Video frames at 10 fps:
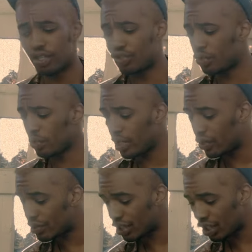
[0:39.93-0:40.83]
The general
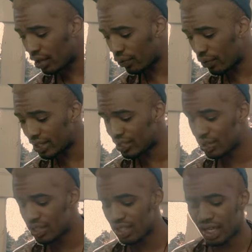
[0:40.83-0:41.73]
energy was
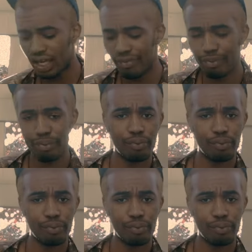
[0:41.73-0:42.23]
just kind of